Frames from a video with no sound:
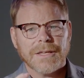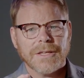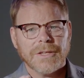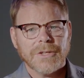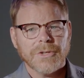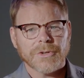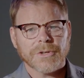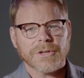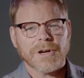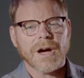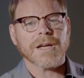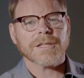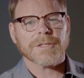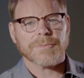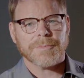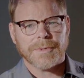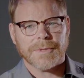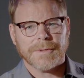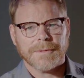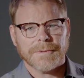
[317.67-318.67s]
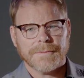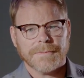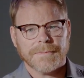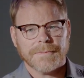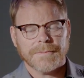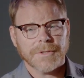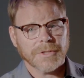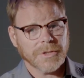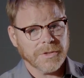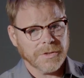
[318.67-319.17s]
your gospel,
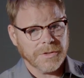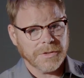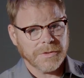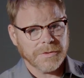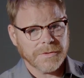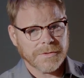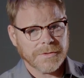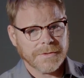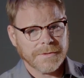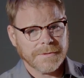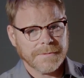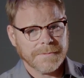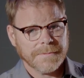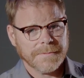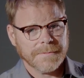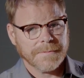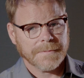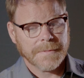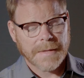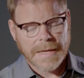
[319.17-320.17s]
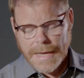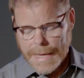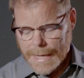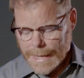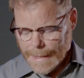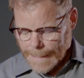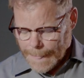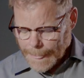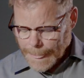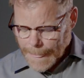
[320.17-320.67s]
the good news?
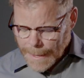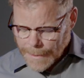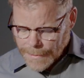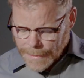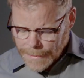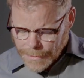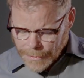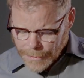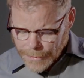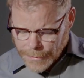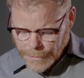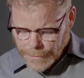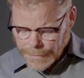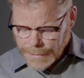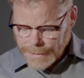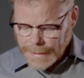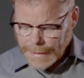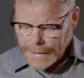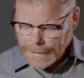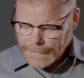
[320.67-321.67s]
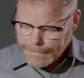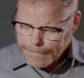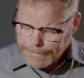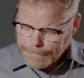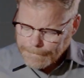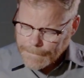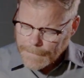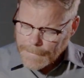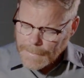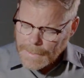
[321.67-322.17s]
And then the third thing
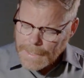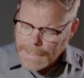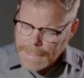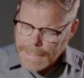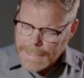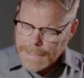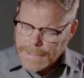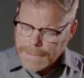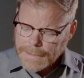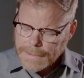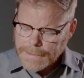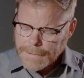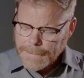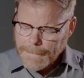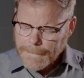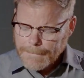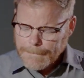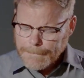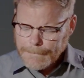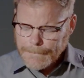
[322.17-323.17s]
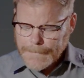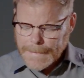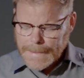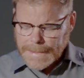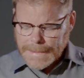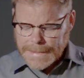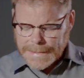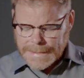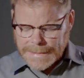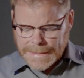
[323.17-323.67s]
is
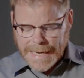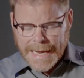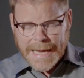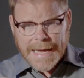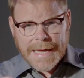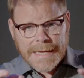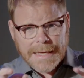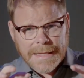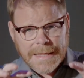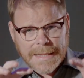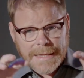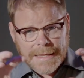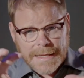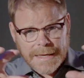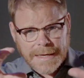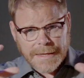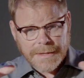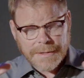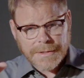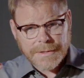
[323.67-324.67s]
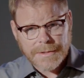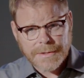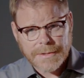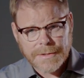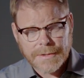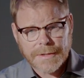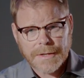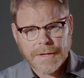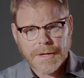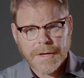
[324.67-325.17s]
take
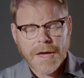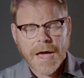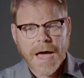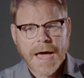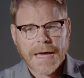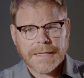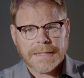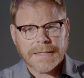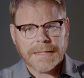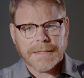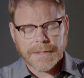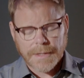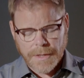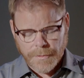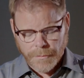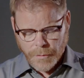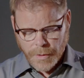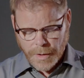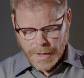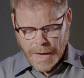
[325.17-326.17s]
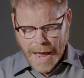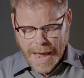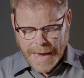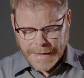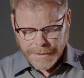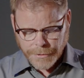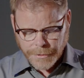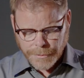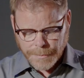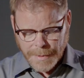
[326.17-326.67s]
this idea of what
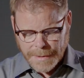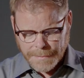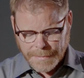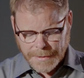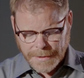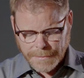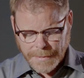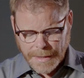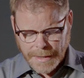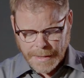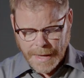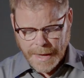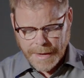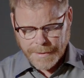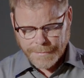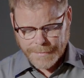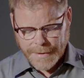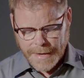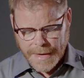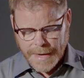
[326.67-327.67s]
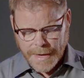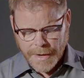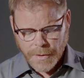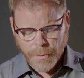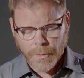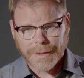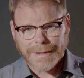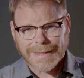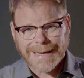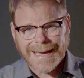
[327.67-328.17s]
idols might be in my life
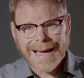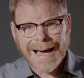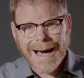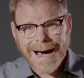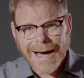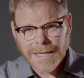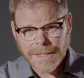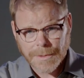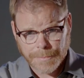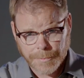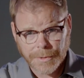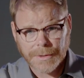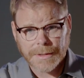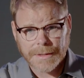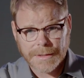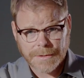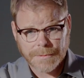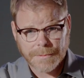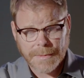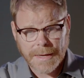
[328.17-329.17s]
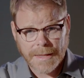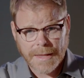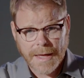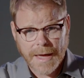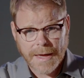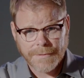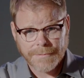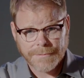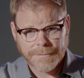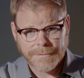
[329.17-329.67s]
and what the gospel is in my
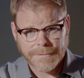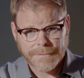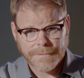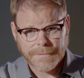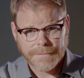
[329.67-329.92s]
life.